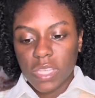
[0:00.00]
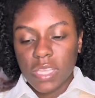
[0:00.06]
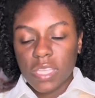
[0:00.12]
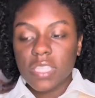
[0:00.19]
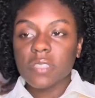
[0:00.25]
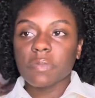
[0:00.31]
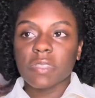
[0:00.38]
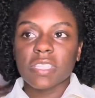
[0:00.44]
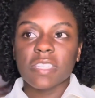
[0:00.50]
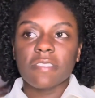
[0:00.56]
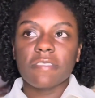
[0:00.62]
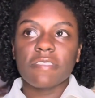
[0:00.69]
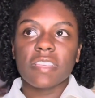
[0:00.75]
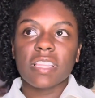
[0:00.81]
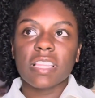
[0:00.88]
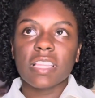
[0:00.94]

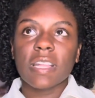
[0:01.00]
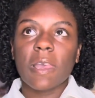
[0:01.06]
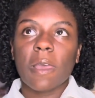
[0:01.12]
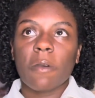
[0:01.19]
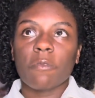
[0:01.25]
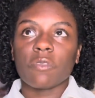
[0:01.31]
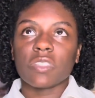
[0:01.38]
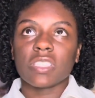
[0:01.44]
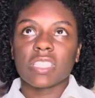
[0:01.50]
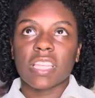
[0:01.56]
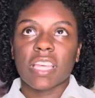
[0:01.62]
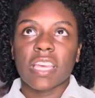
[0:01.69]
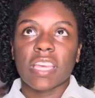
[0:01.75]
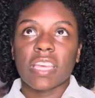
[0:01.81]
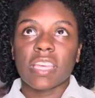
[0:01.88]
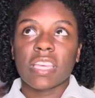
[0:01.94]
Specifically, I will
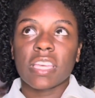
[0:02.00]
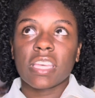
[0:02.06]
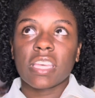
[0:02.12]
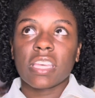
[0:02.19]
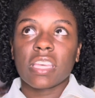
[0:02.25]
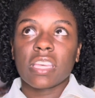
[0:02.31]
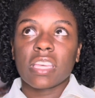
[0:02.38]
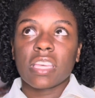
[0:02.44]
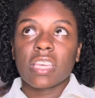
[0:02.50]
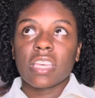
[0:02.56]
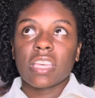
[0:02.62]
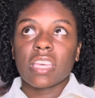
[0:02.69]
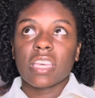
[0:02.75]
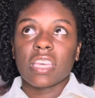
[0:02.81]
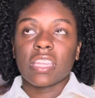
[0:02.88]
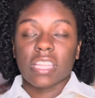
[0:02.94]
say
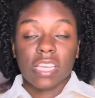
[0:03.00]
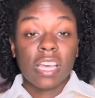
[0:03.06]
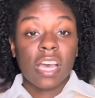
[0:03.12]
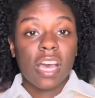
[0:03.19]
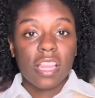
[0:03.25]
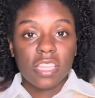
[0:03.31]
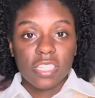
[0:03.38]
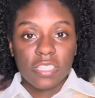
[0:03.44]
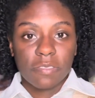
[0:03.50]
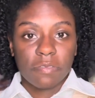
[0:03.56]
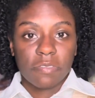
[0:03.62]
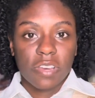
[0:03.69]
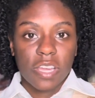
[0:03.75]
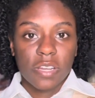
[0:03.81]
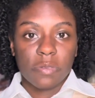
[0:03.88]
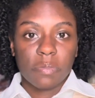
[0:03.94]
in a college
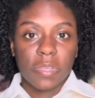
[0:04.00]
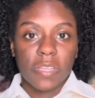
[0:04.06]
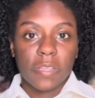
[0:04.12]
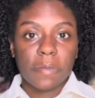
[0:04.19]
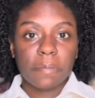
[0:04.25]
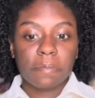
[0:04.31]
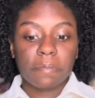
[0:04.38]
environment,